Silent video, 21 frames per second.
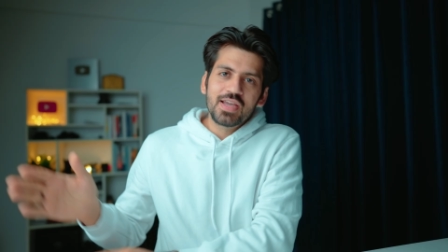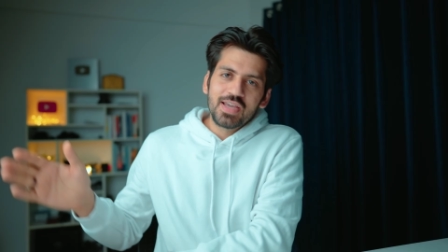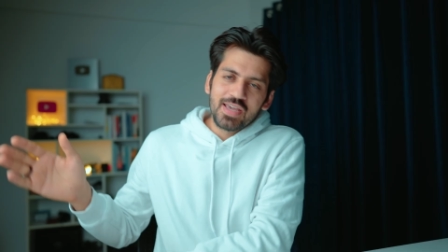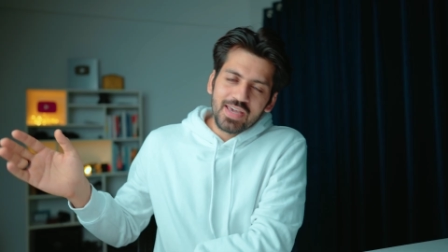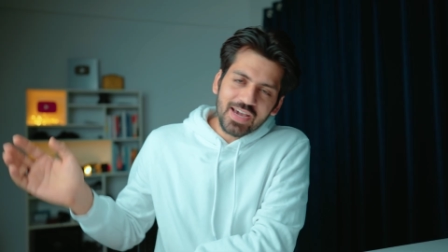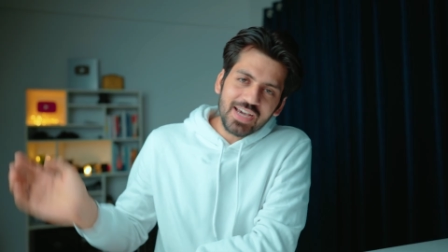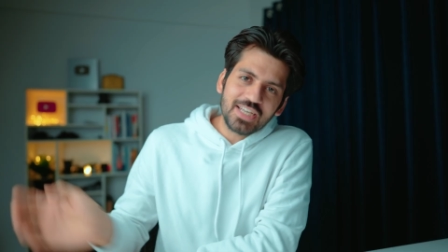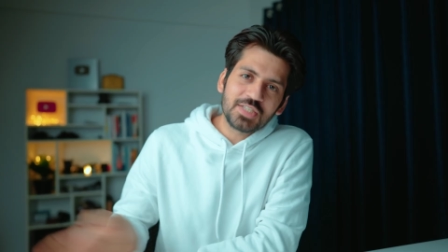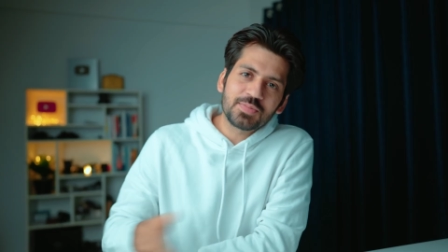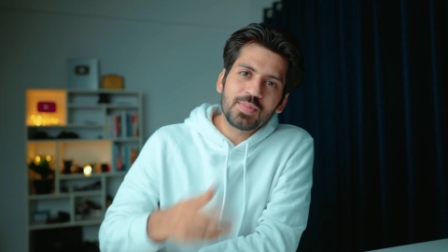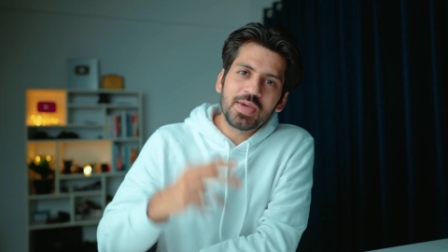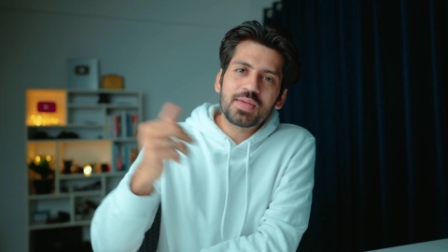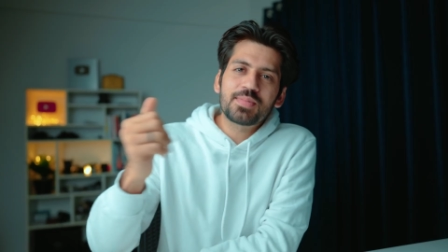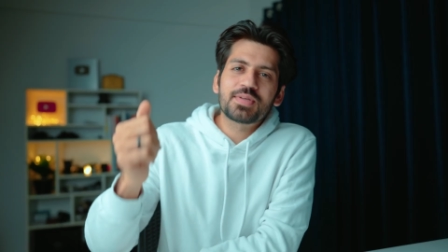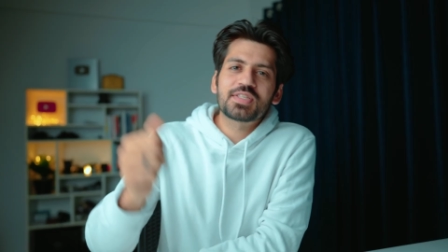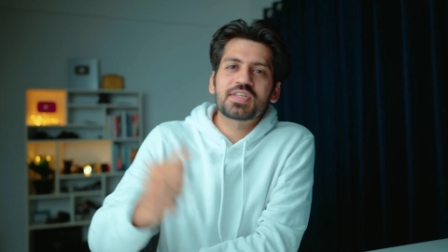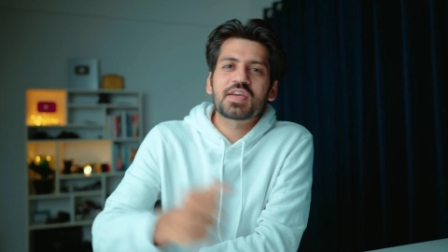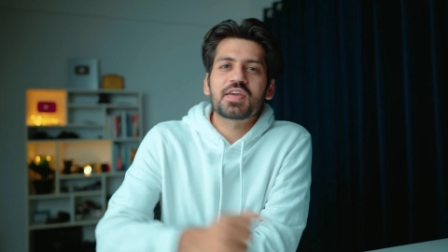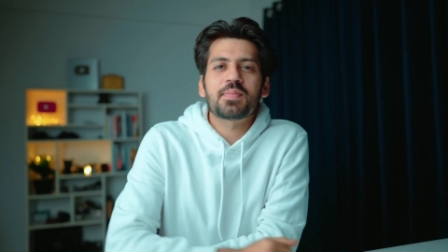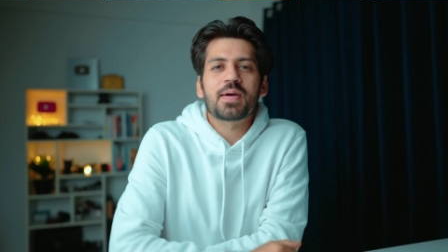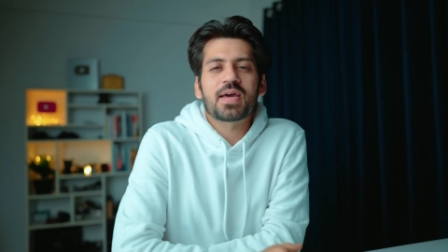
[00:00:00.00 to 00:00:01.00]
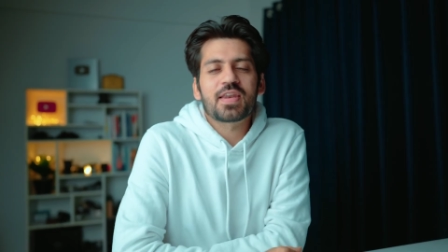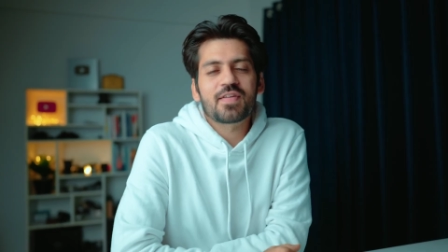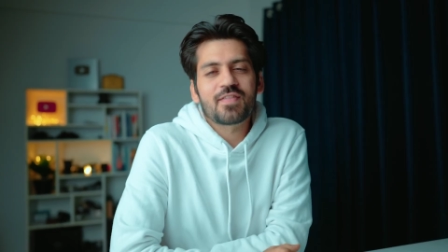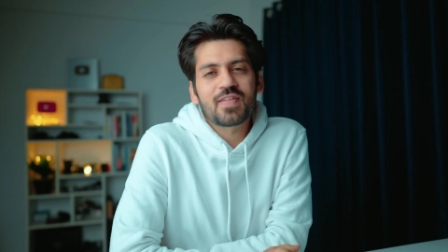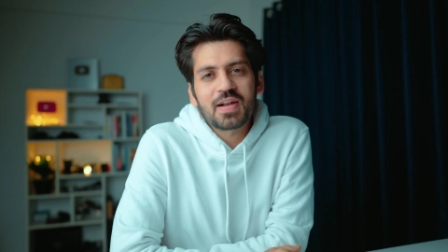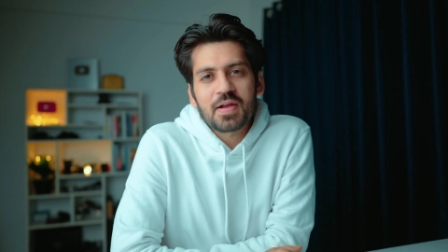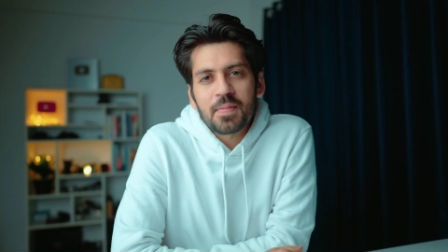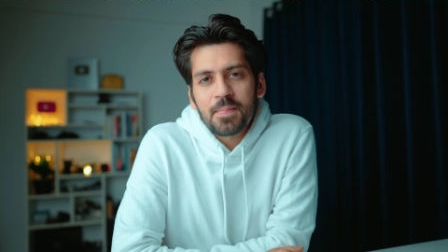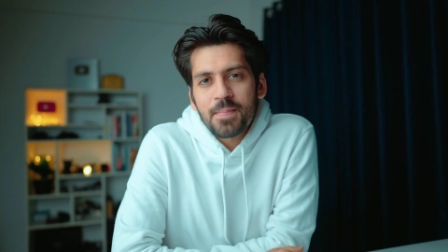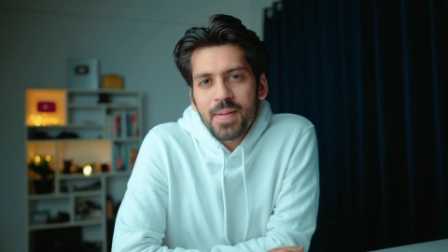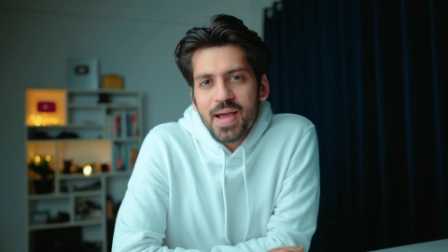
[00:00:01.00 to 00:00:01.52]
Hey guys, my name is Ankit Bhatia and
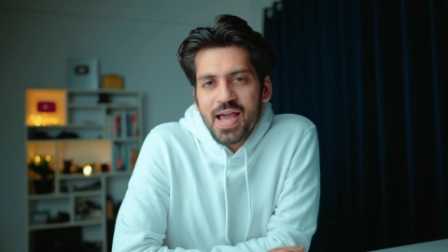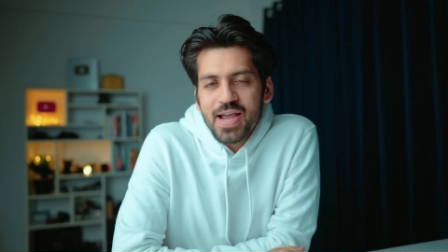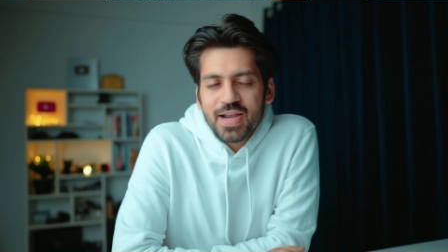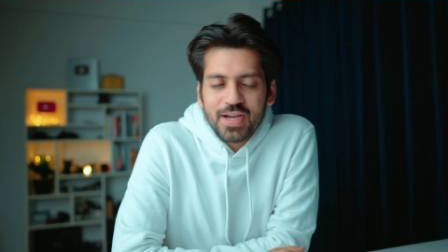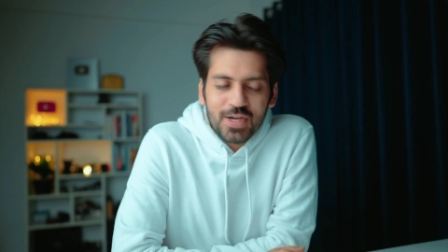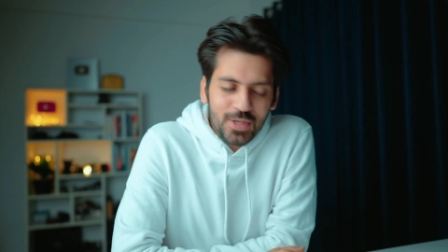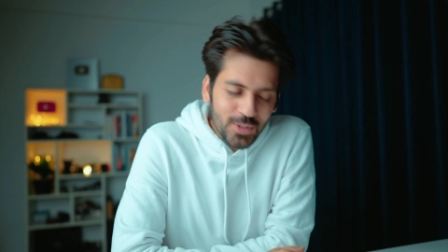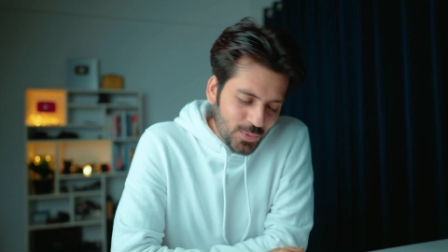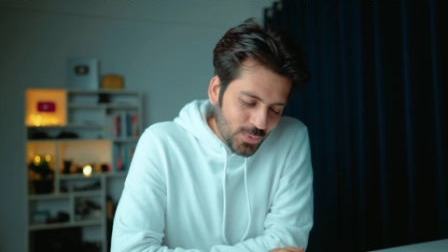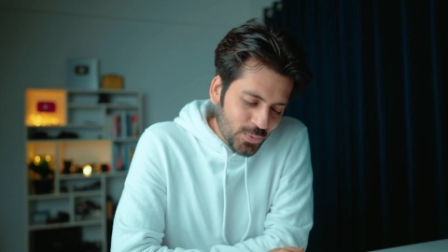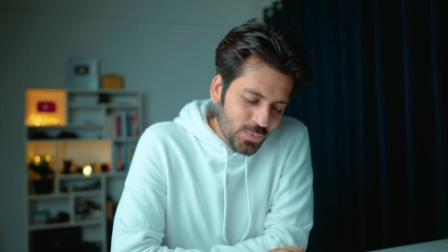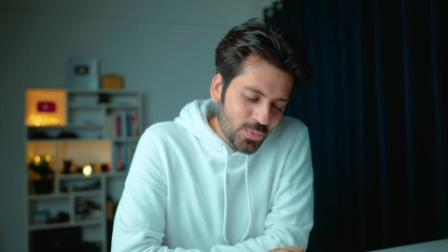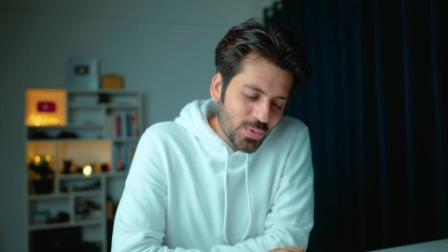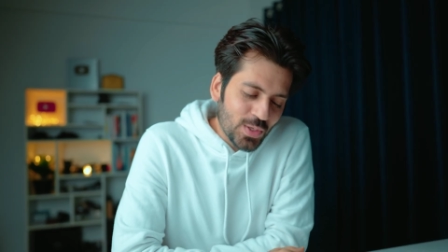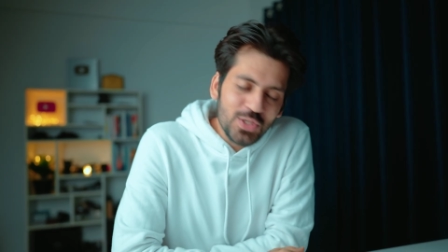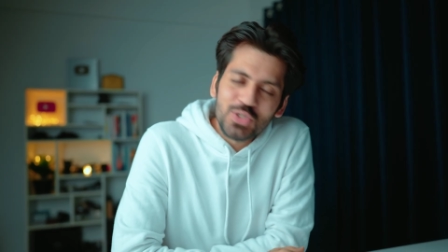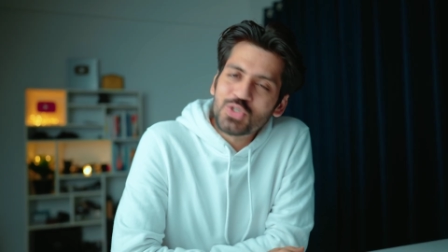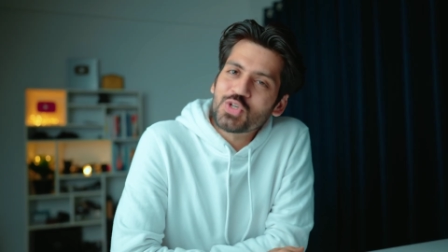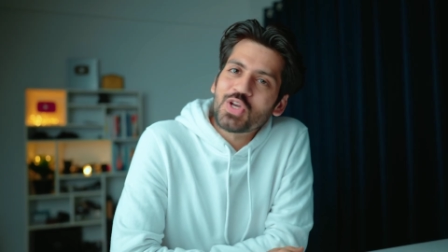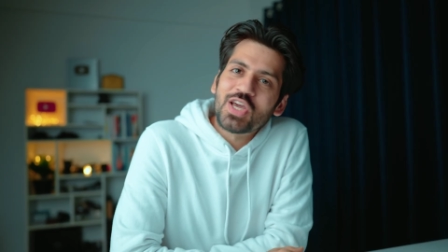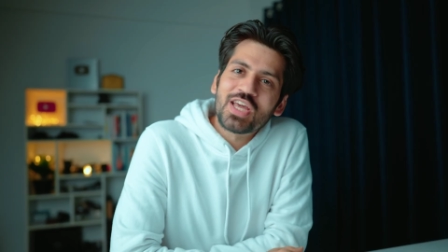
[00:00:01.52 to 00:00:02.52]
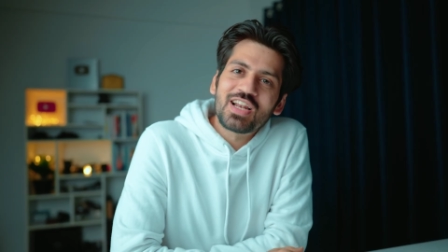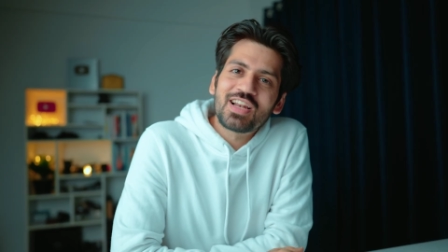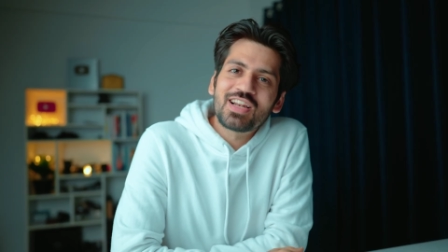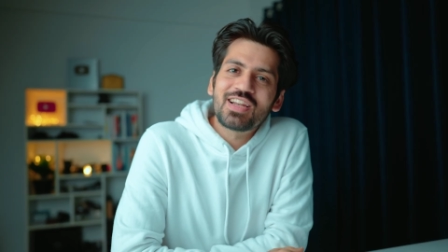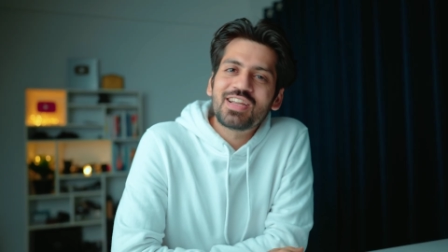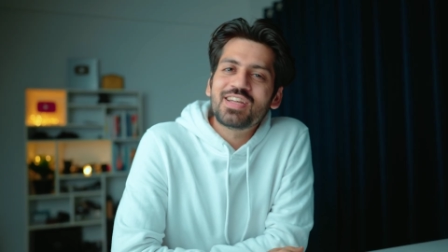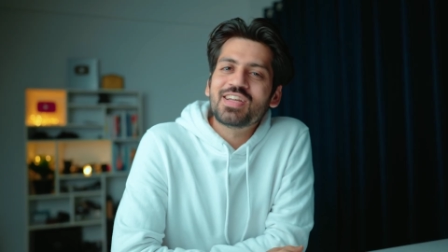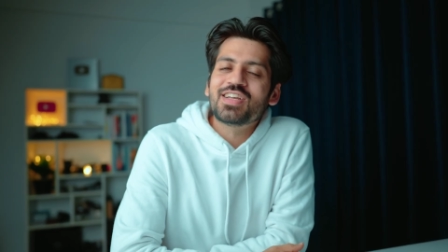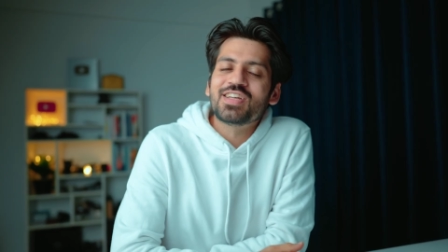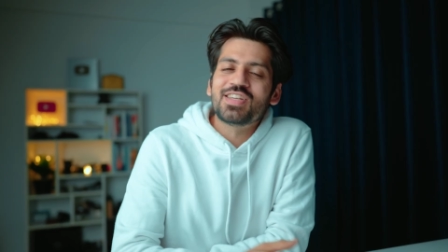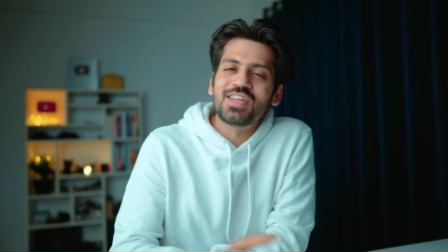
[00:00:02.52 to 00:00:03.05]
welcome back to the channel.
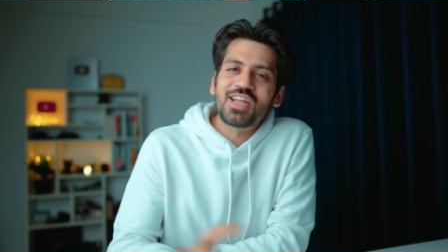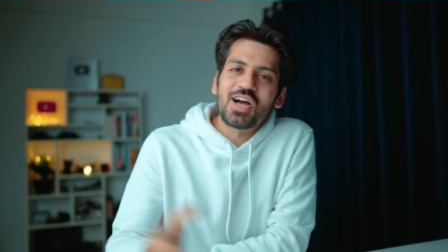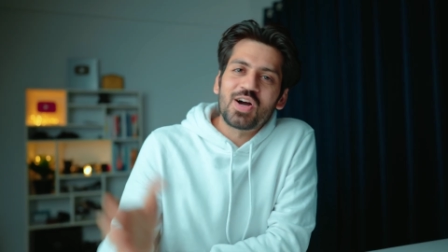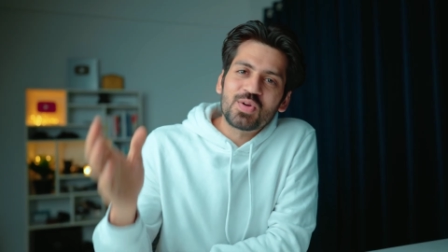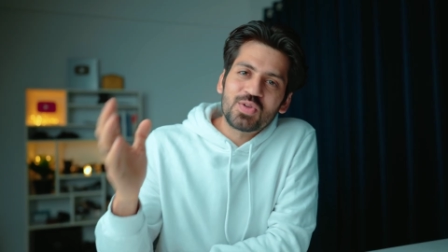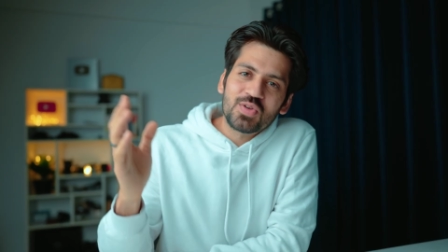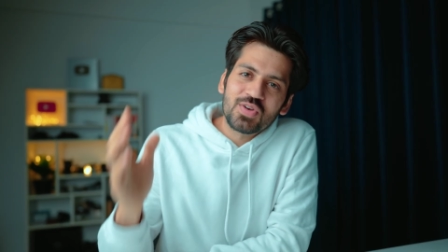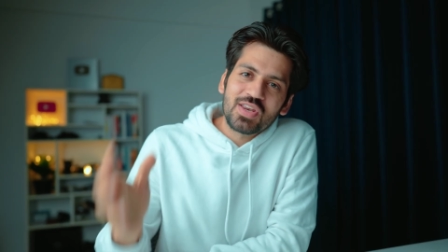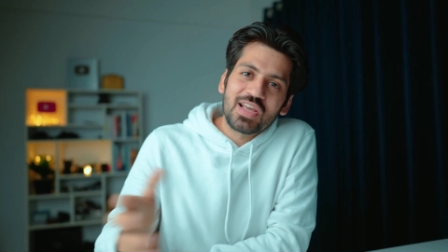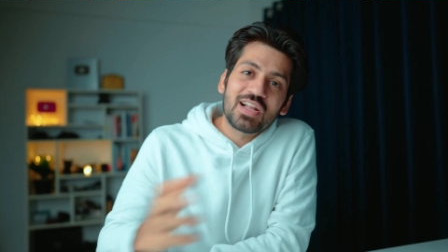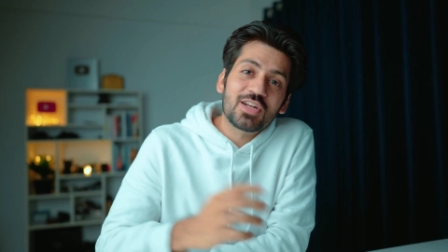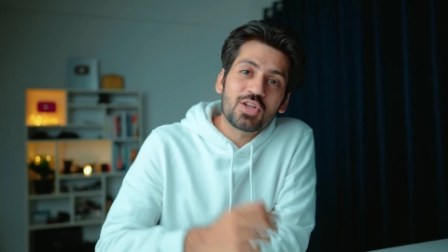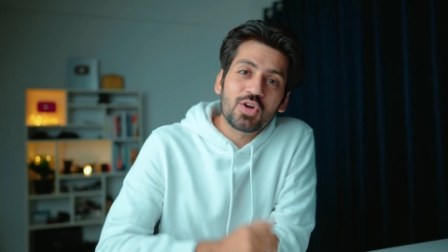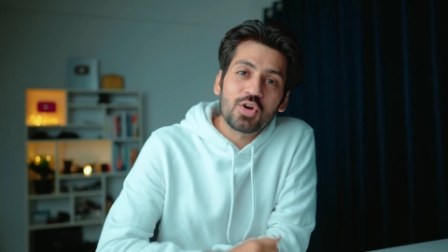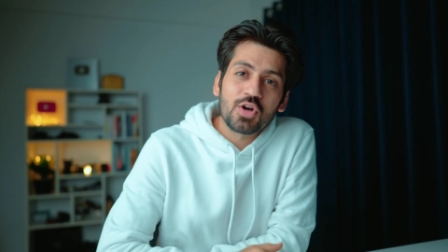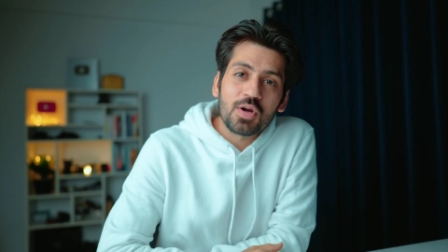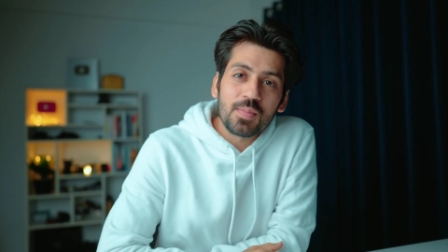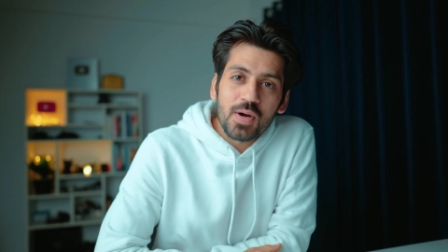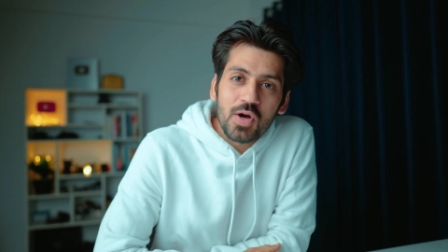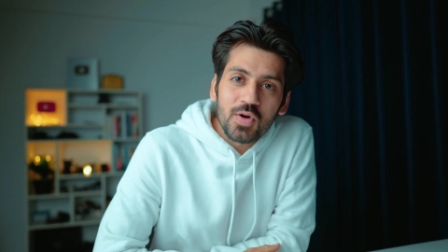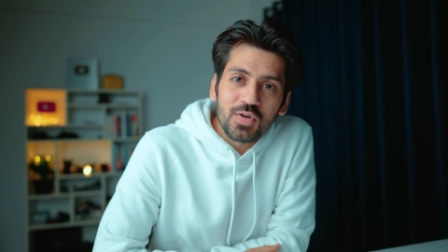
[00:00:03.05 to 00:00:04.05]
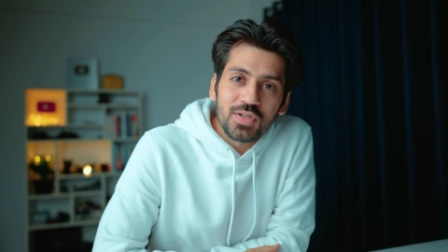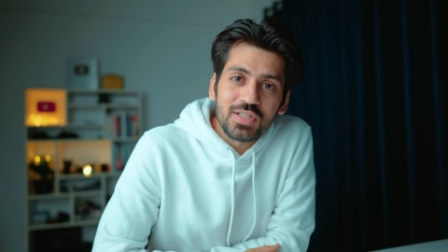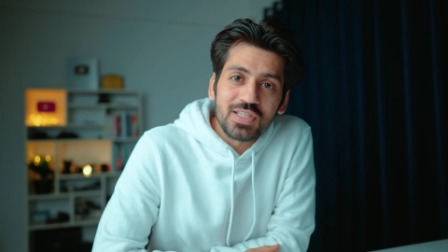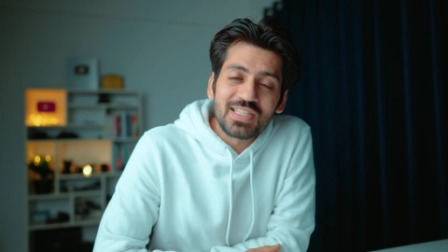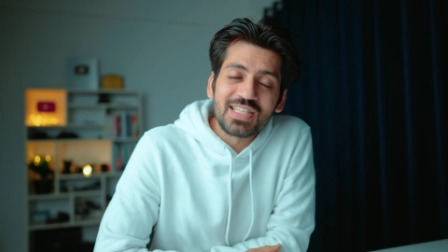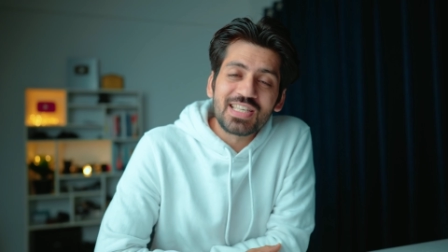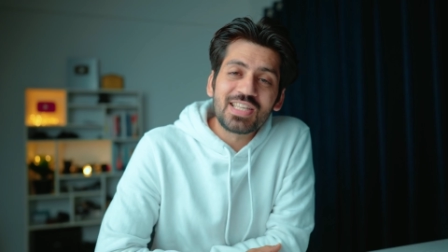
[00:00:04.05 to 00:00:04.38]
Now today I'll talk about this